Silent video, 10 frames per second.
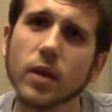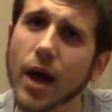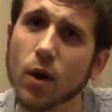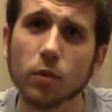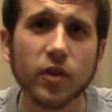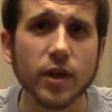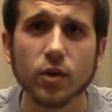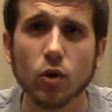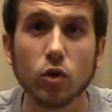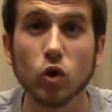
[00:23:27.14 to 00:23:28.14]
I don't think
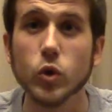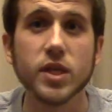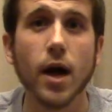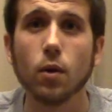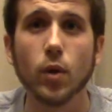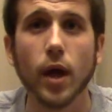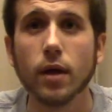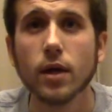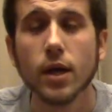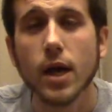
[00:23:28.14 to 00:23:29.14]
you're going to lose out on
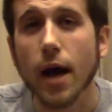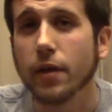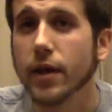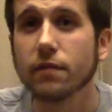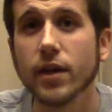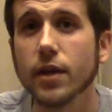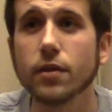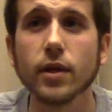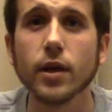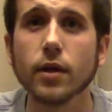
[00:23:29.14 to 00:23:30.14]
that. I think, if
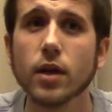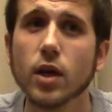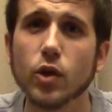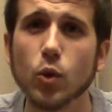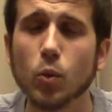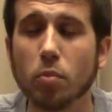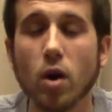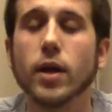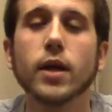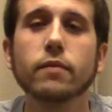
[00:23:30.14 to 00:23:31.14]
anything, you will
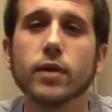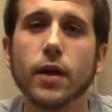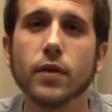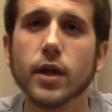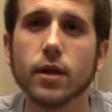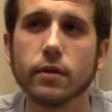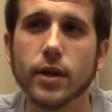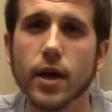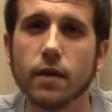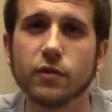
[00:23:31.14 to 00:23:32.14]
break even at the end of the
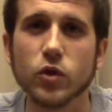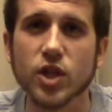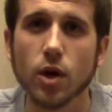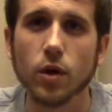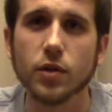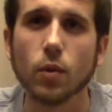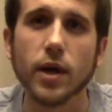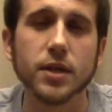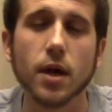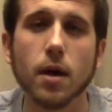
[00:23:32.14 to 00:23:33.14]
day if you sell at the
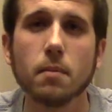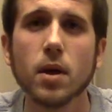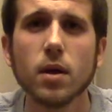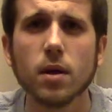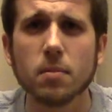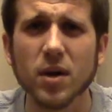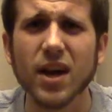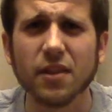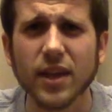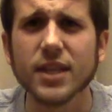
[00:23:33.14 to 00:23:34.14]
right time. But
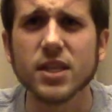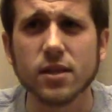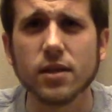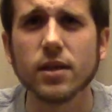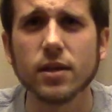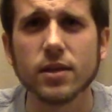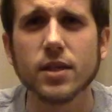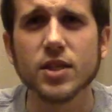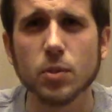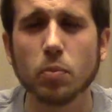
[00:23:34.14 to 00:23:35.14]
I think
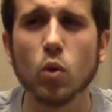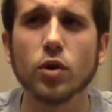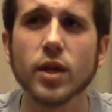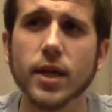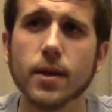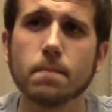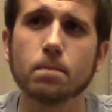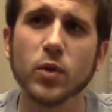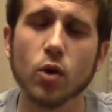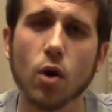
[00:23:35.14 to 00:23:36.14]
it's important to
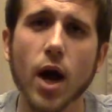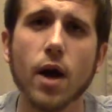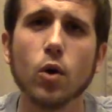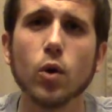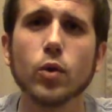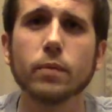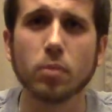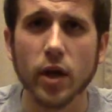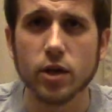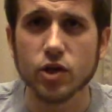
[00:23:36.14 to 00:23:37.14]
keep your eye on the
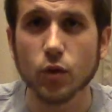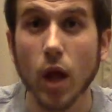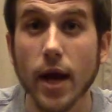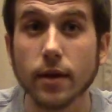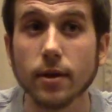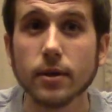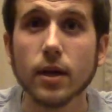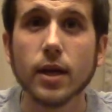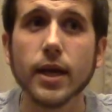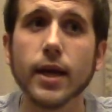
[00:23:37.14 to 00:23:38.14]
players you like
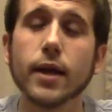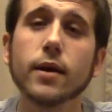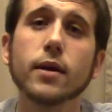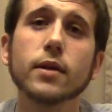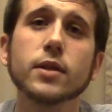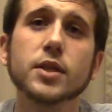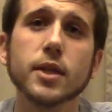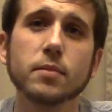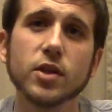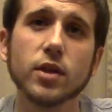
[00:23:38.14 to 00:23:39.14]
and the
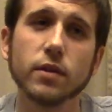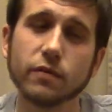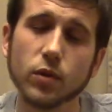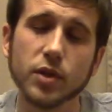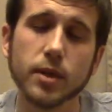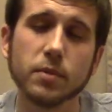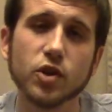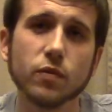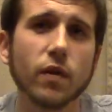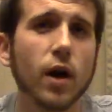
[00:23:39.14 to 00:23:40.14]
team and for the team
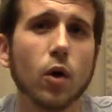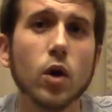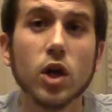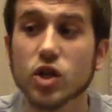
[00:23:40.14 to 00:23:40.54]
that you follow.